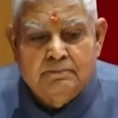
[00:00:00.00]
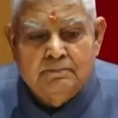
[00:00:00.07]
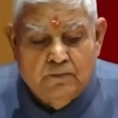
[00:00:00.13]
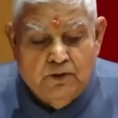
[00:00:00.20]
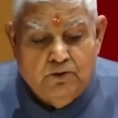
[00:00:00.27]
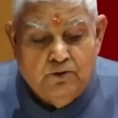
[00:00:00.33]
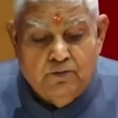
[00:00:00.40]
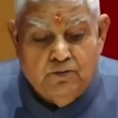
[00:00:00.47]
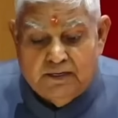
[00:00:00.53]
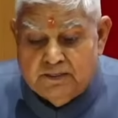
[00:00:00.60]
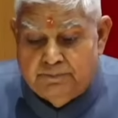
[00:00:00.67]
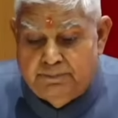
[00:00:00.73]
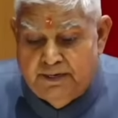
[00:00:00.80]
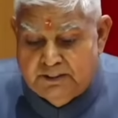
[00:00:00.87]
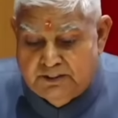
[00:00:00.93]
You are the
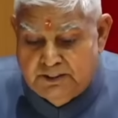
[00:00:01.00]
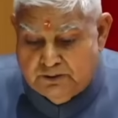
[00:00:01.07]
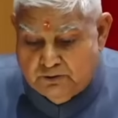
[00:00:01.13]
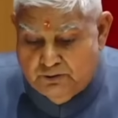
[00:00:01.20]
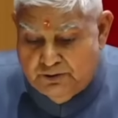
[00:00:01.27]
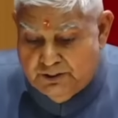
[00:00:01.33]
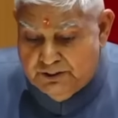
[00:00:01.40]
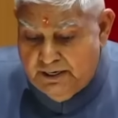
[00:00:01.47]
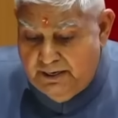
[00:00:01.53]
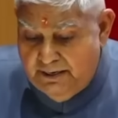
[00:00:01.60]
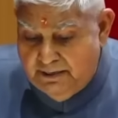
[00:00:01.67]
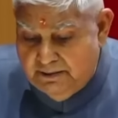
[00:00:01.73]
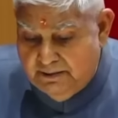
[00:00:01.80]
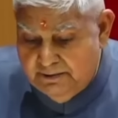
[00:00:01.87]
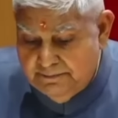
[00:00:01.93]
best judge to
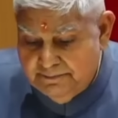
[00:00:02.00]
decide.